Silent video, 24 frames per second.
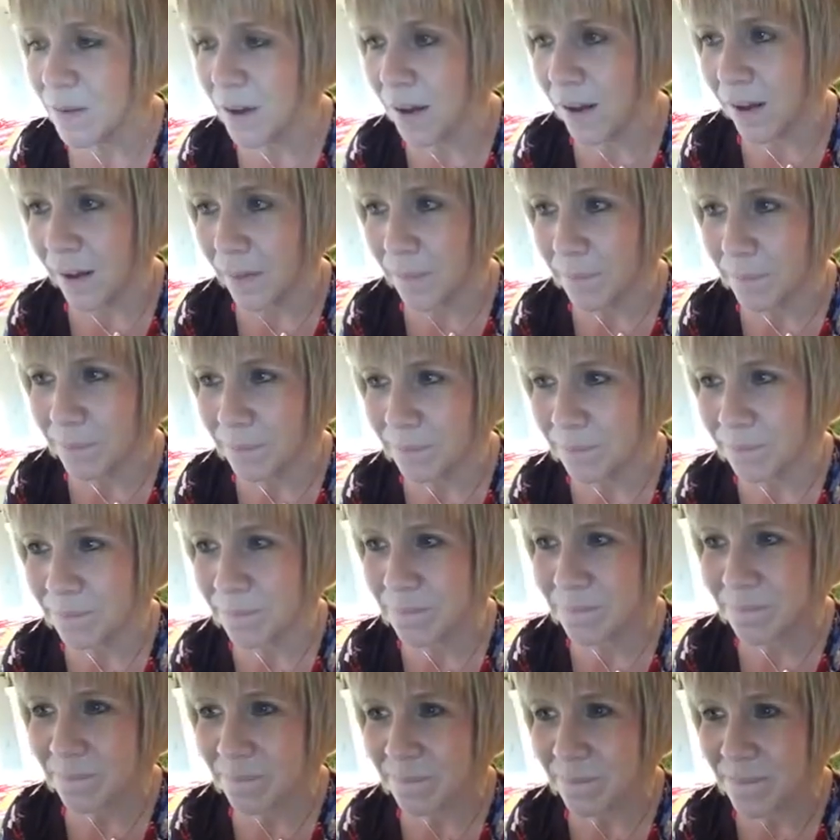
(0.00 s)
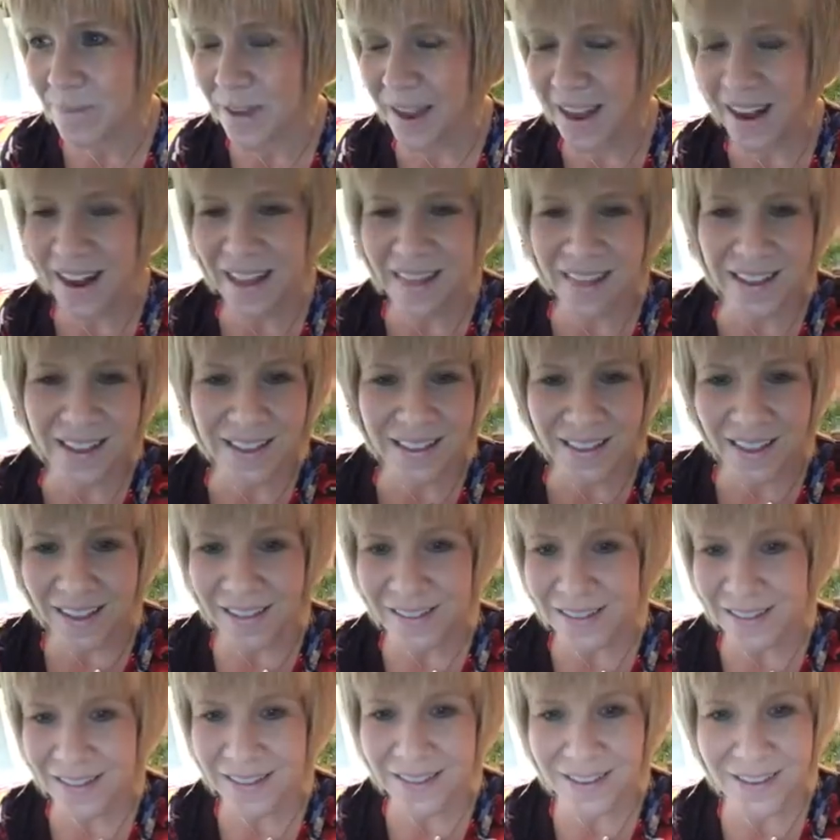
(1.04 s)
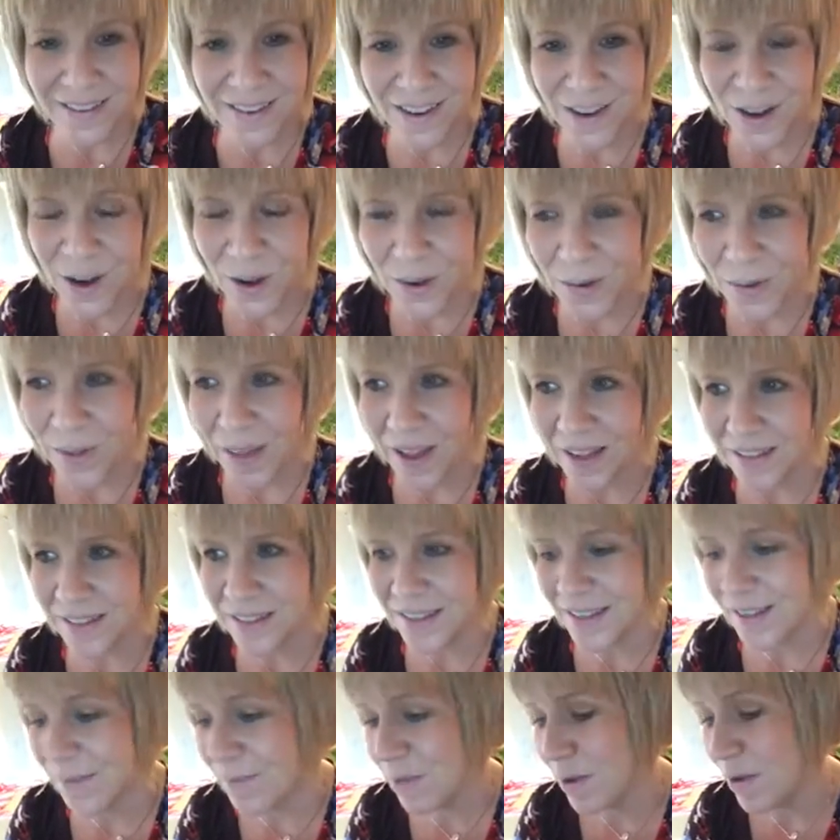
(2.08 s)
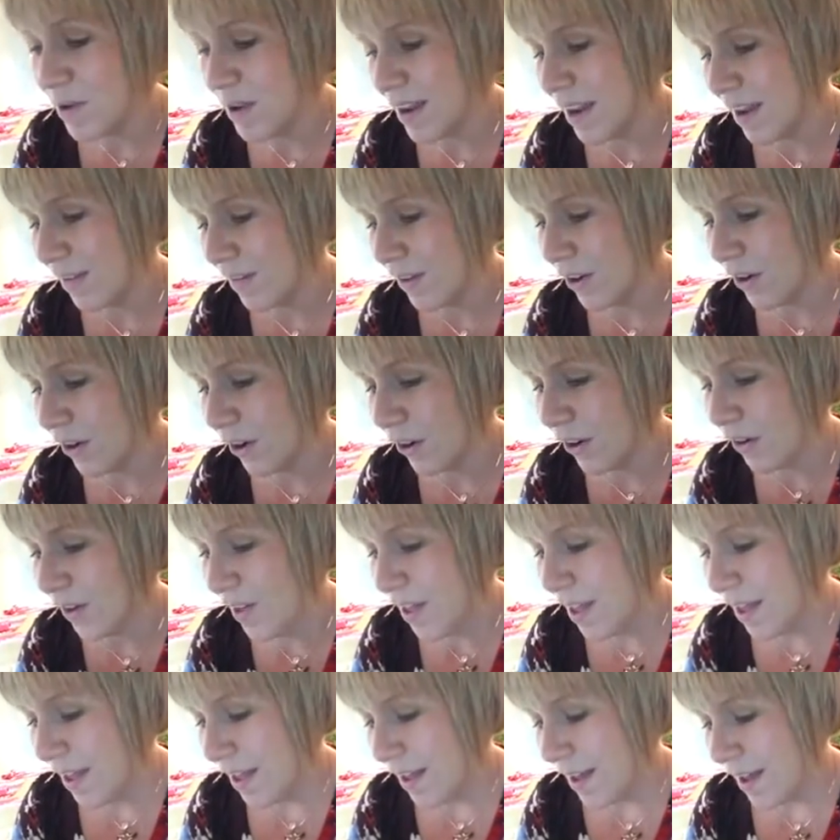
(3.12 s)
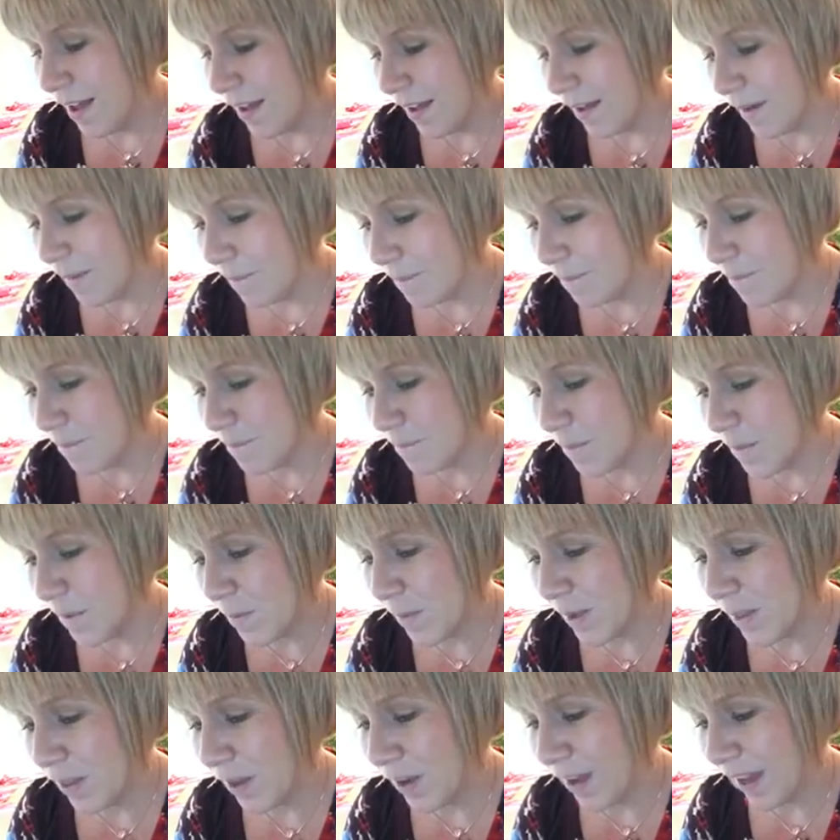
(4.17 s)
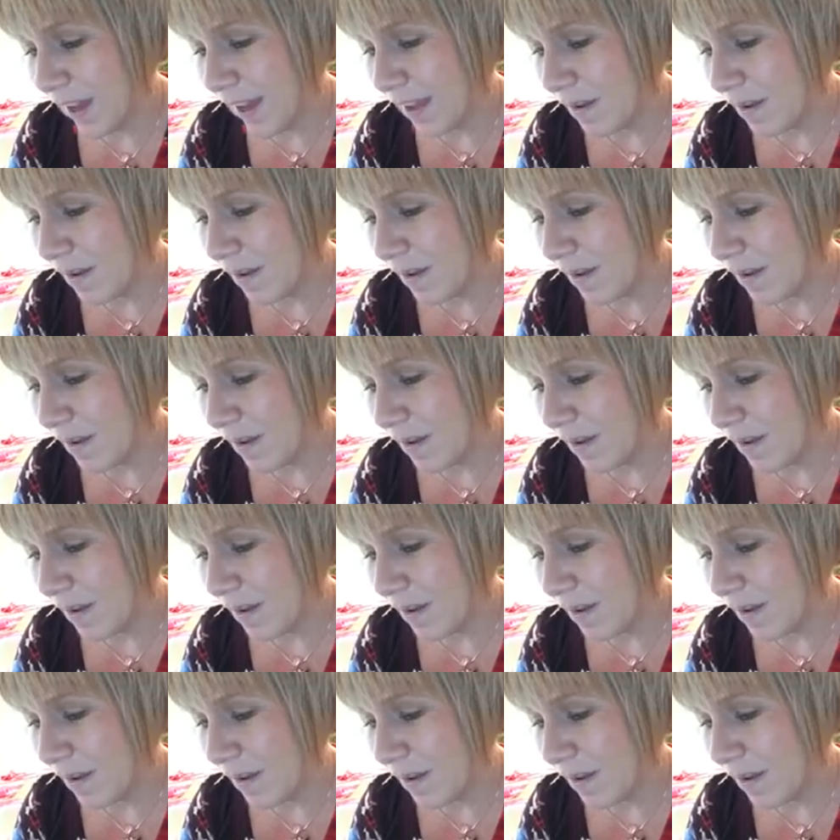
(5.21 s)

And I think that's the beauty of it all. When we look